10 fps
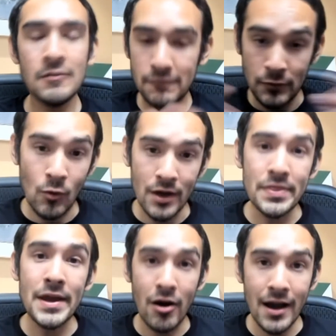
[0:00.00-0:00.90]
for one,
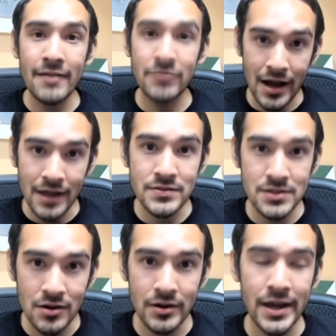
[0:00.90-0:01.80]
they all have
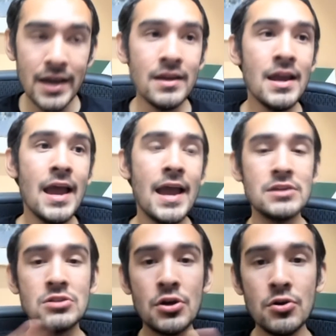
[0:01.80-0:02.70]
lives, okay,
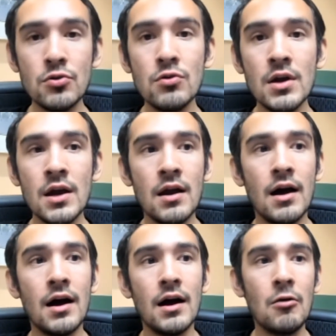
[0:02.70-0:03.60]
and two,
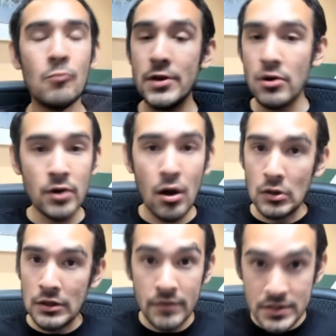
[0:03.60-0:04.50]
we don't
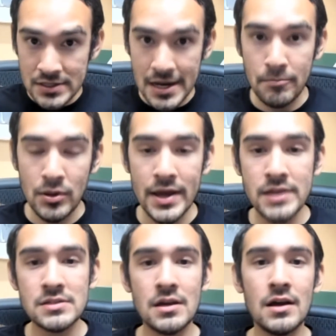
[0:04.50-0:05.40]
all live in the same
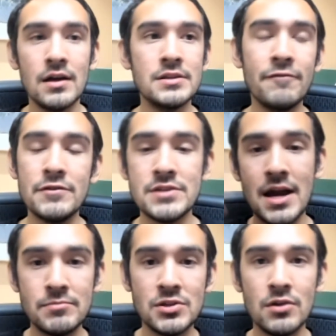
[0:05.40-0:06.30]
place, different
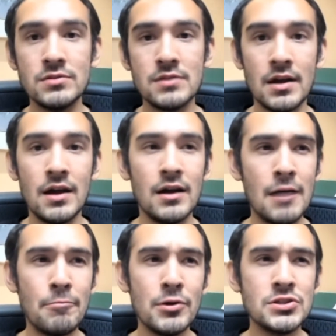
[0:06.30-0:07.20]
time zones.
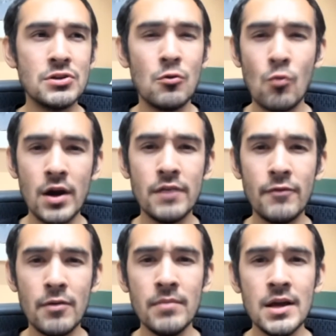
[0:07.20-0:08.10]
I'm pretty sure one of
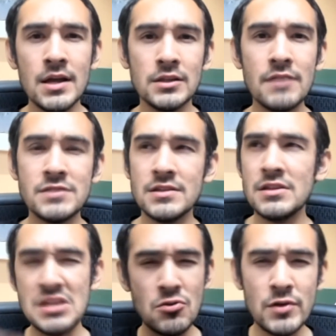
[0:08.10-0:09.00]
them lives in
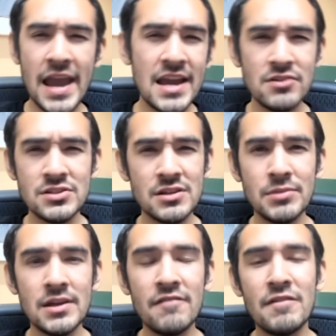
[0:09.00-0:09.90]
the UK or
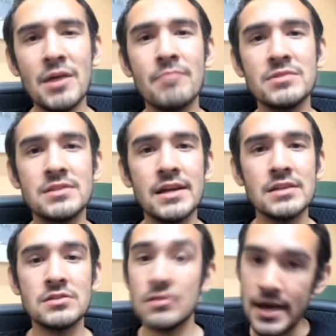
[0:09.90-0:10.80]
something, if I'm not
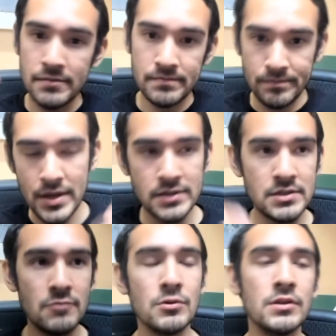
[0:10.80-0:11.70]
mistaken, so that
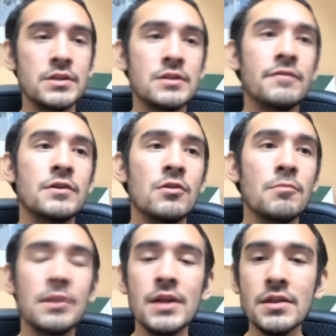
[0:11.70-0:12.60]
makes it really
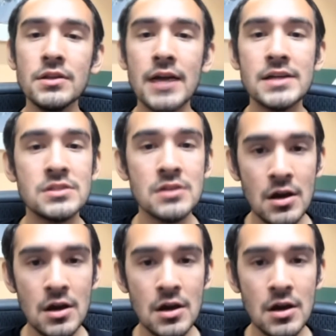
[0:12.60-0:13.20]
difficult. But nonetheless,